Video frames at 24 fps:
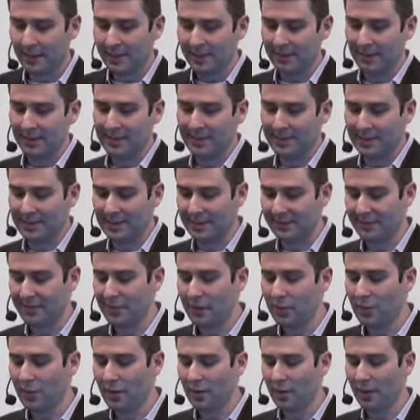For instance, if
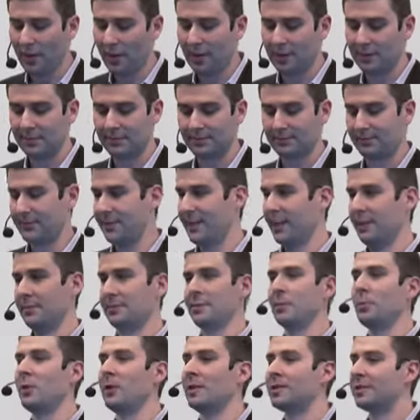you want
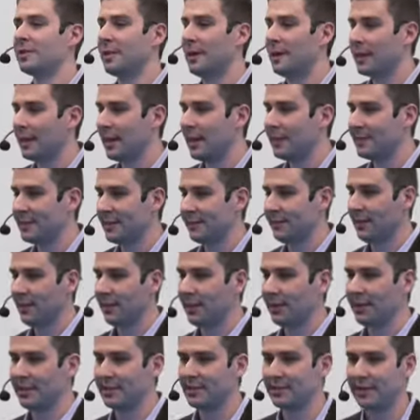to start a content
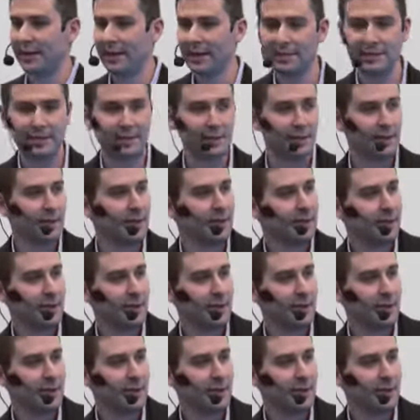marketing strategy,